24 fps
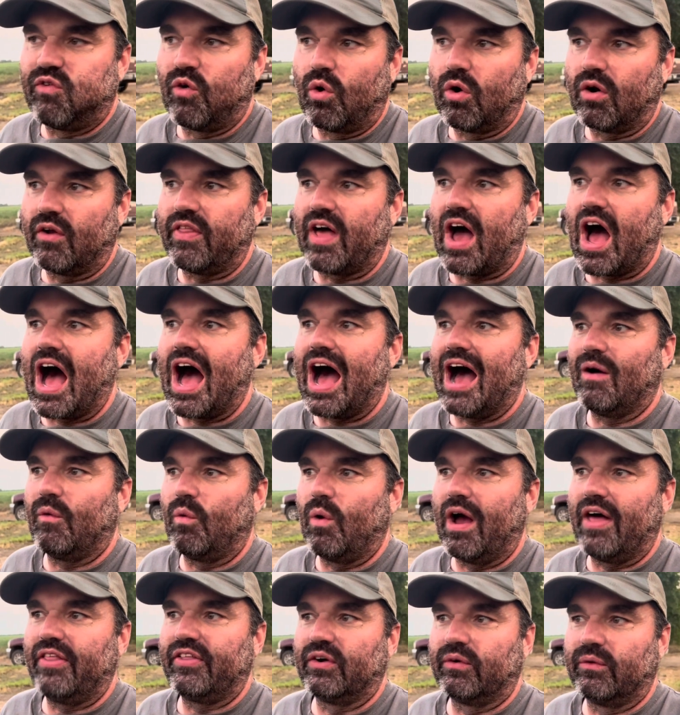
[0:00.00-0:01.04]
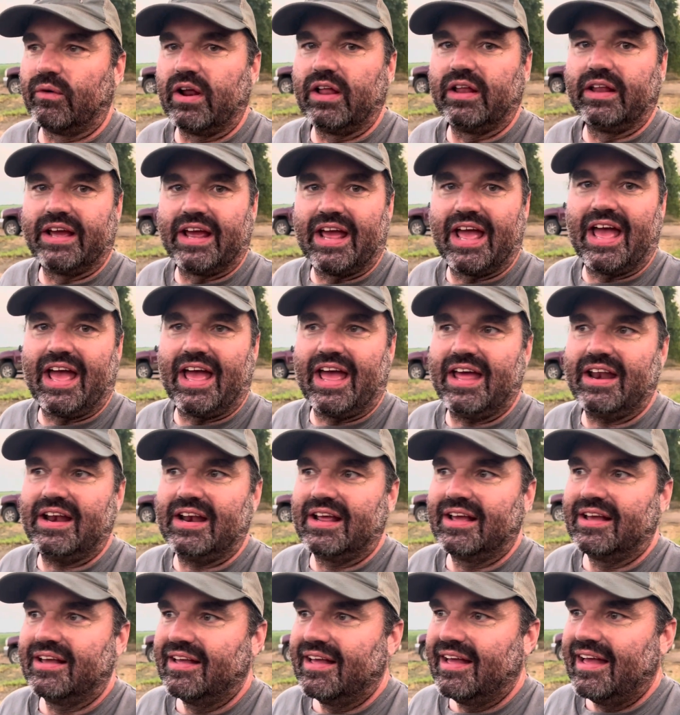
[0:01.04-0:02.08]
the hot weather really hit.
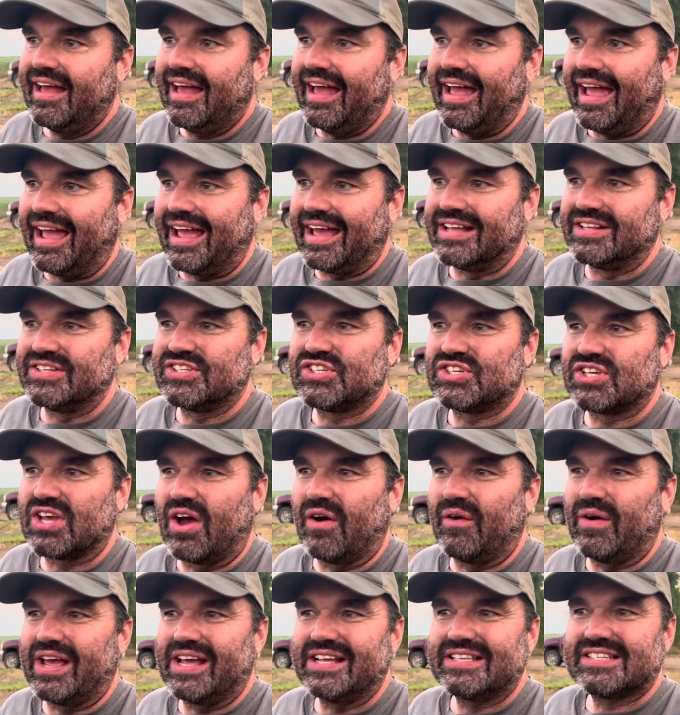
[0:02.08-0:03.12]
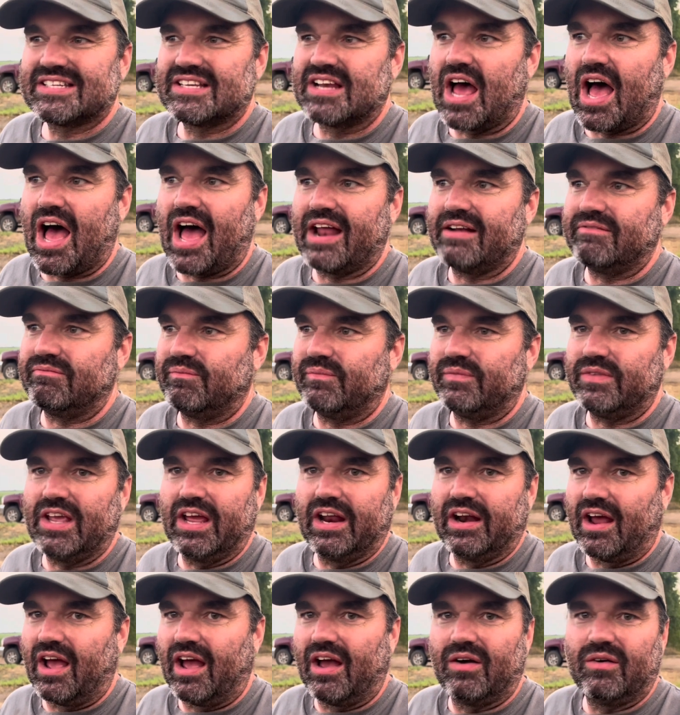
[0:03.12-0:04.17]
And so it's not,
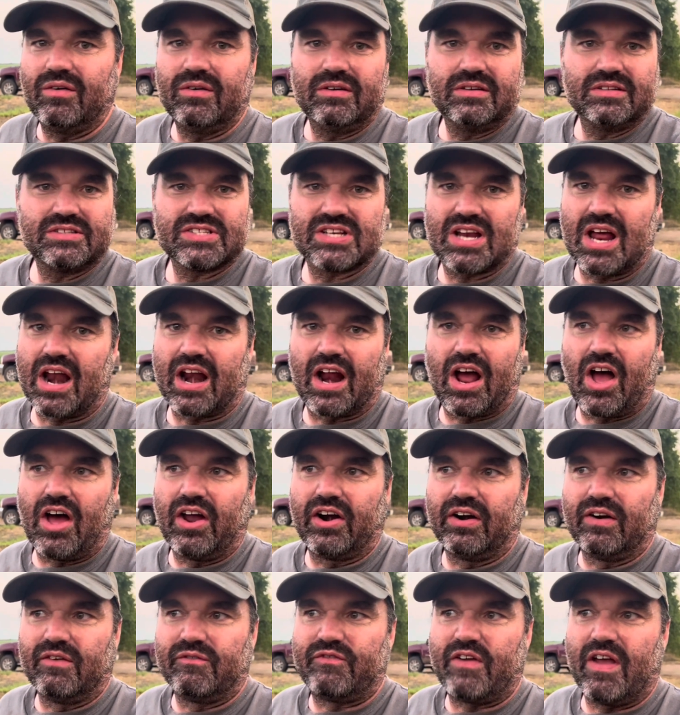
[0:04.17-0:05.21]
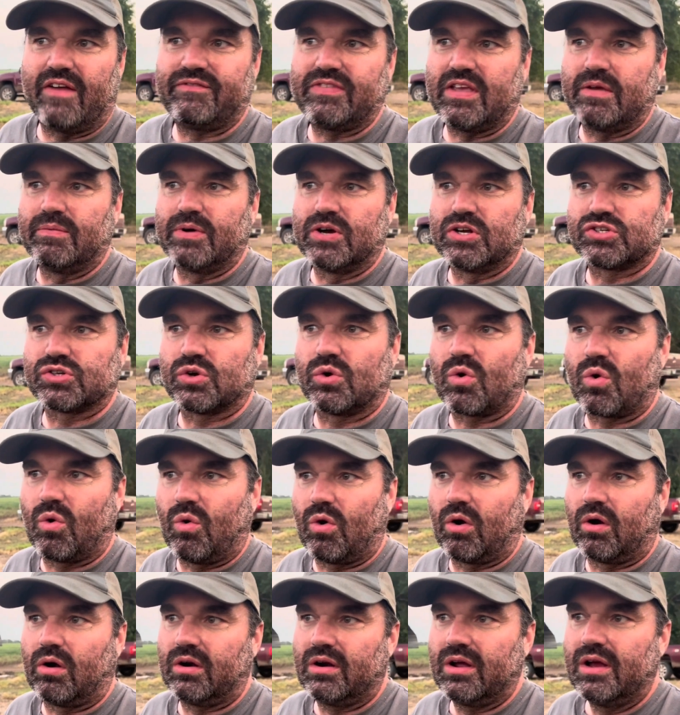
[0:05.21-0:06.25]
it's not 150 bushel
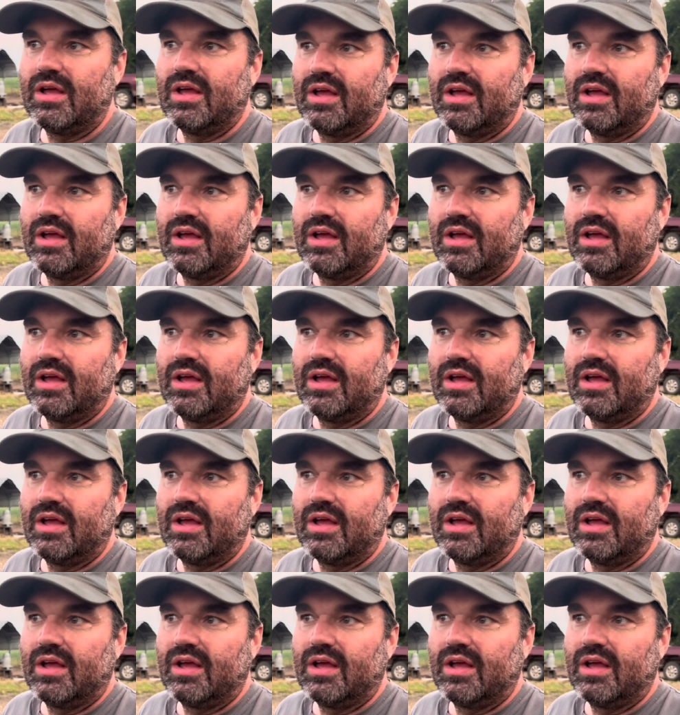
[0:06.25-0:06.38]
corn,